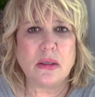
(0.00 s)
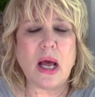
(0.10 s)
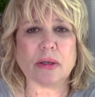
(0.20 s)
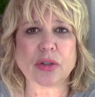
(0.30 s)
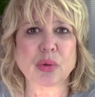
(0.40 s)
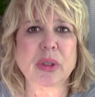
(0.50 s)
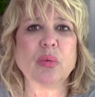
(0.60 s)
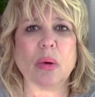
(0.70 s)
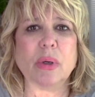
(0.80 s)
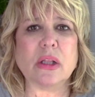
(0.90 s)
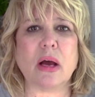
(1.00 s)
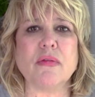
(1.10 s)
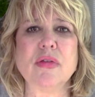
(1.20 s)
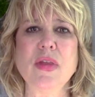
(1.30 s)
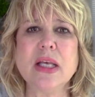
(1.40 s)
not doing what we
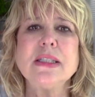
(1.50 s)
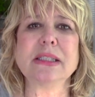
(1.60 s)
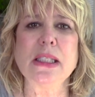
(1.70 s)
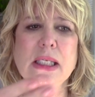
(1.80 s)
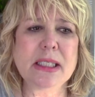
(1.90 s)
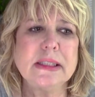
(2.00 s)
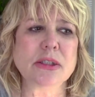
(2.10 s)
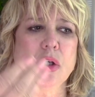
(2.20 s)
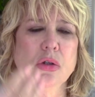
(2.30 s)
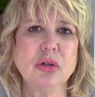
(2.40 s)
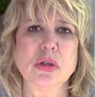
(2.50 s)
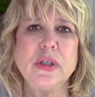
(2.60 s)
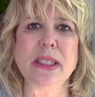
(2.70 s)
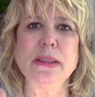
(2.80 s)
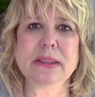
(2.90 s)
love. This is
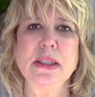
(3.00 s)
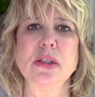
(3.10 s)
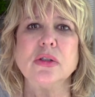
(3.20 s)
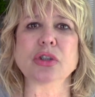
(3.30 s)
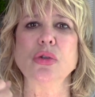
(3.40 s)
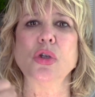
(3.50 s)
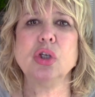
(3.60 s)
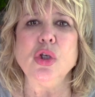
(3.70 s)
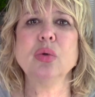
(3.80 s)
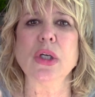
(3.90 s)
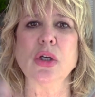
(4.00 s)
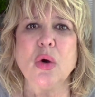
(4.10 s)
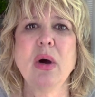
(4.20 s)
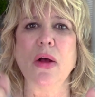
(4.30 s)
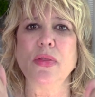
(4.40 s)
learning skills so that you can
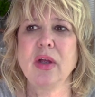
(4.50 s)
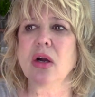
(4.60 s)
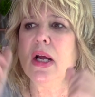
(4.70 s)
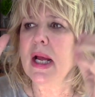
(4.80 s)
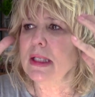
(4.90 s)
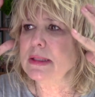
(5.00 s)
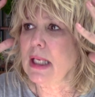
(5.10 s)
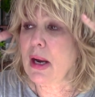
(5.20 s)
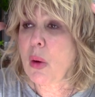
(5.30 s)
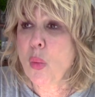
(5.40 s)
go out there and say,